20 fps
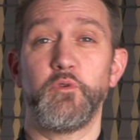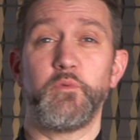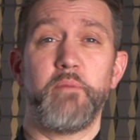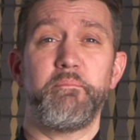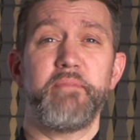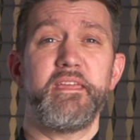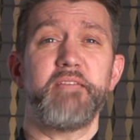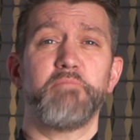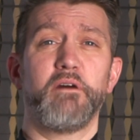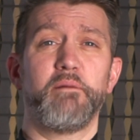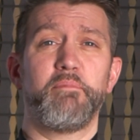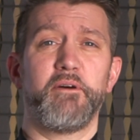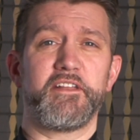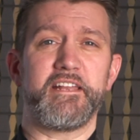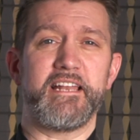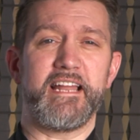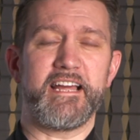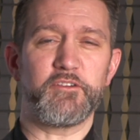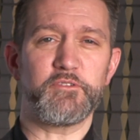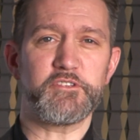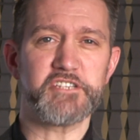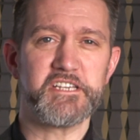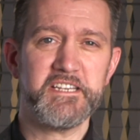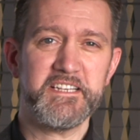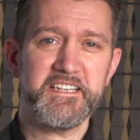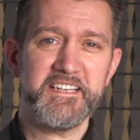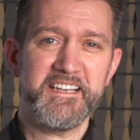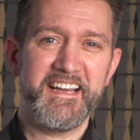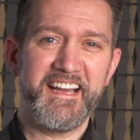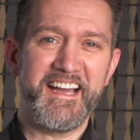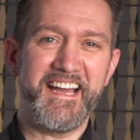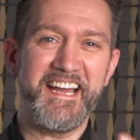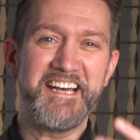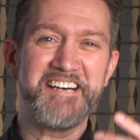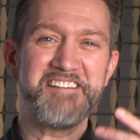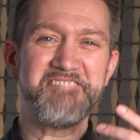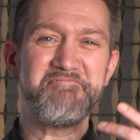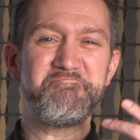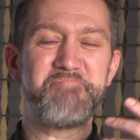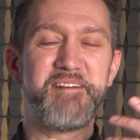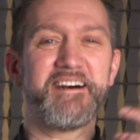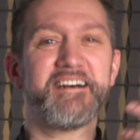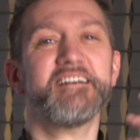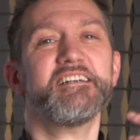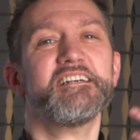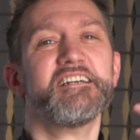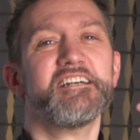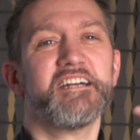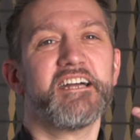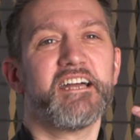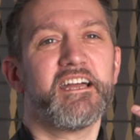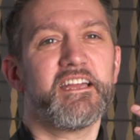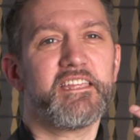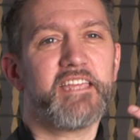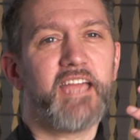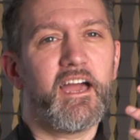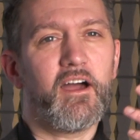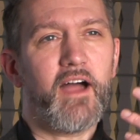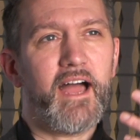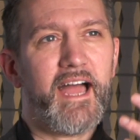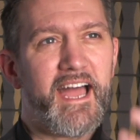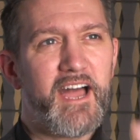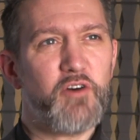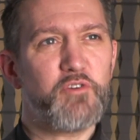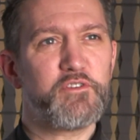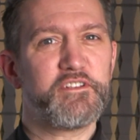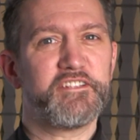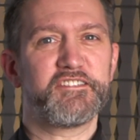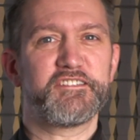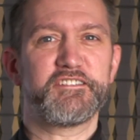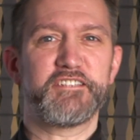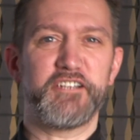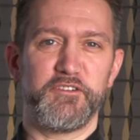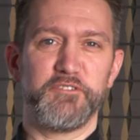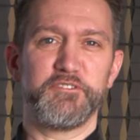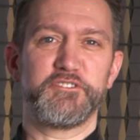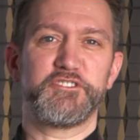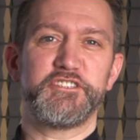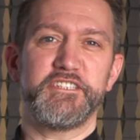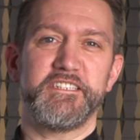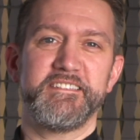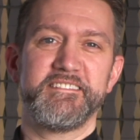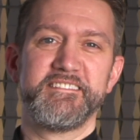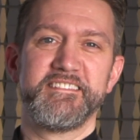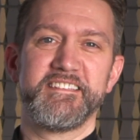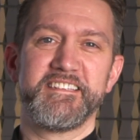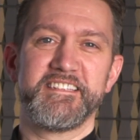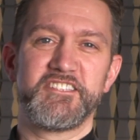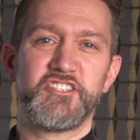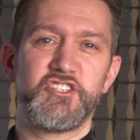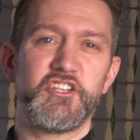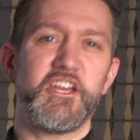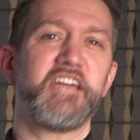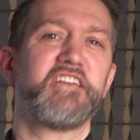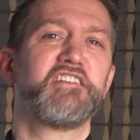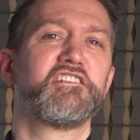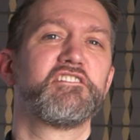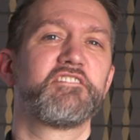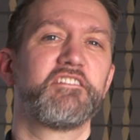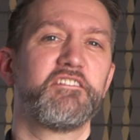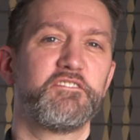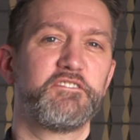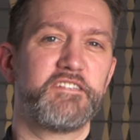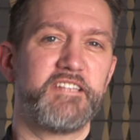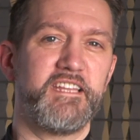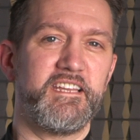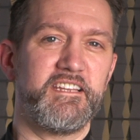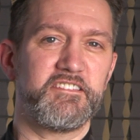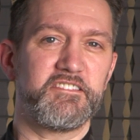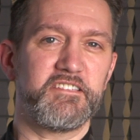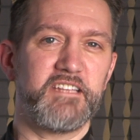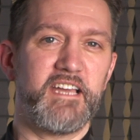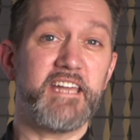mean by body language, but how does culture change those things?